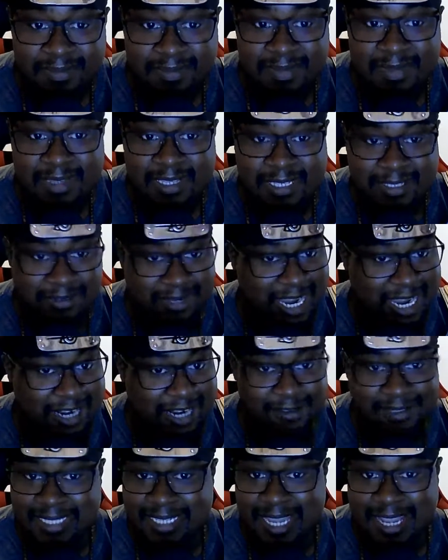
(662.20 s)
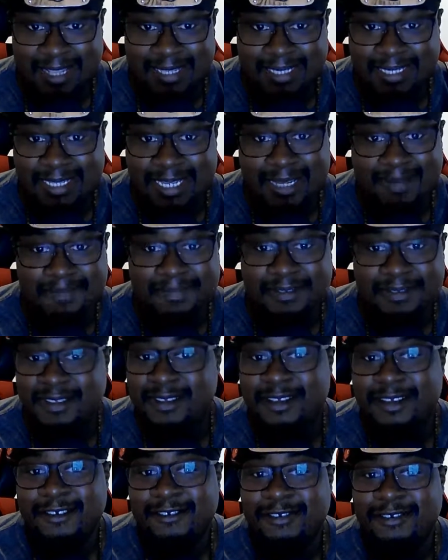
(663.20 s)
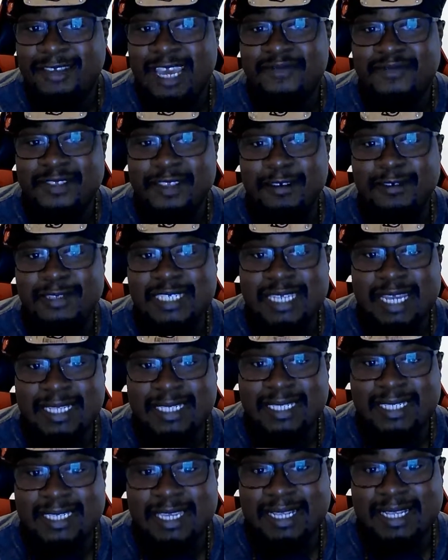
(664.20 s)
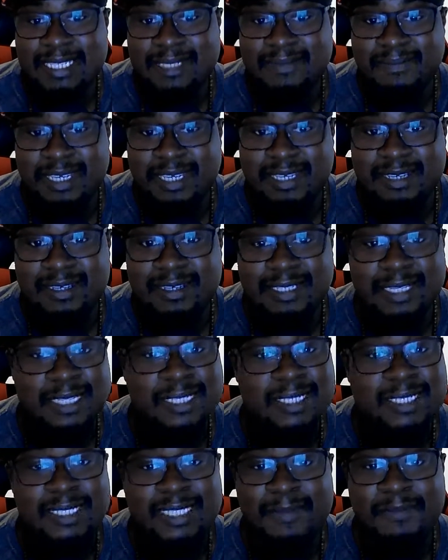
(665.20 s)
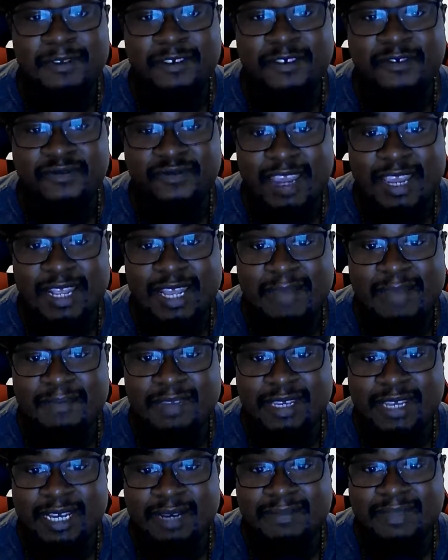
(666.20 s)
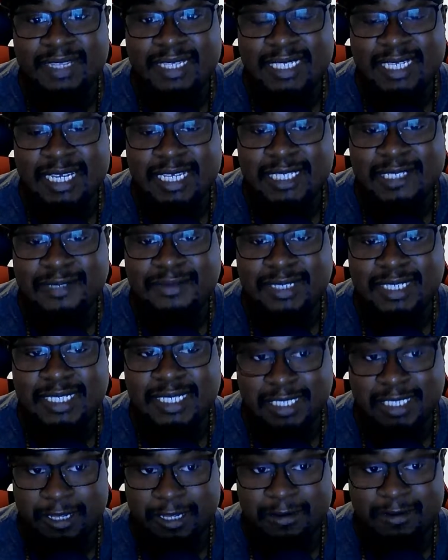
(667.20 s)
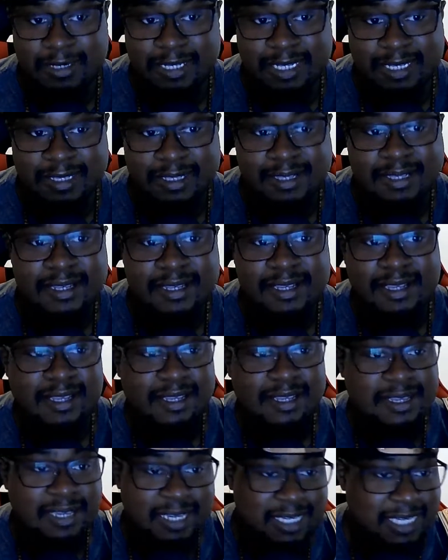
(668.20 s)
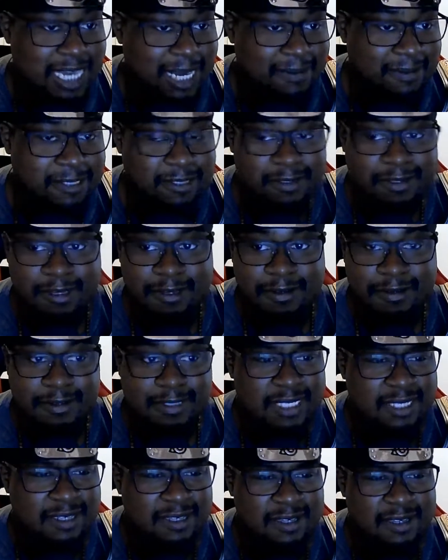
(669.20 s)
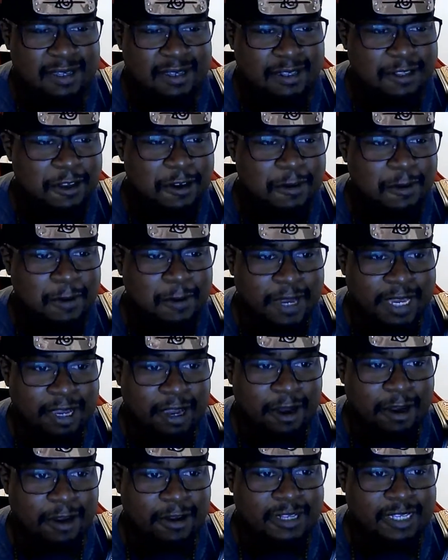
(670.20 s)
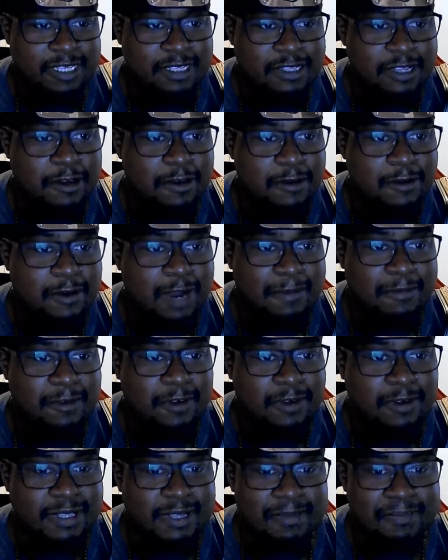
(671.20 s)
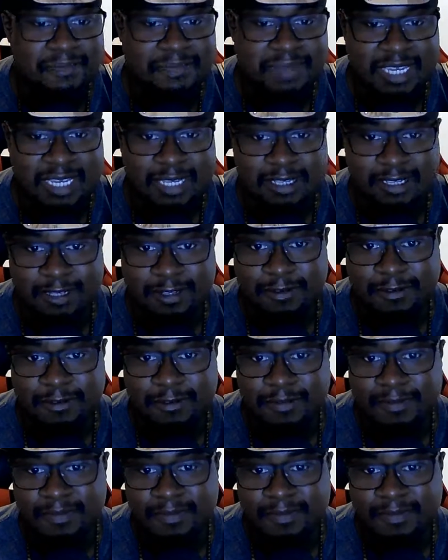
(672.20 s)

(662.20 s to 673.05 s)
So Kaido stands up. You have no chance against me. Just accept your fate and become this country's shogun. And Yamato goes, No way, I already know I'm going to beat you.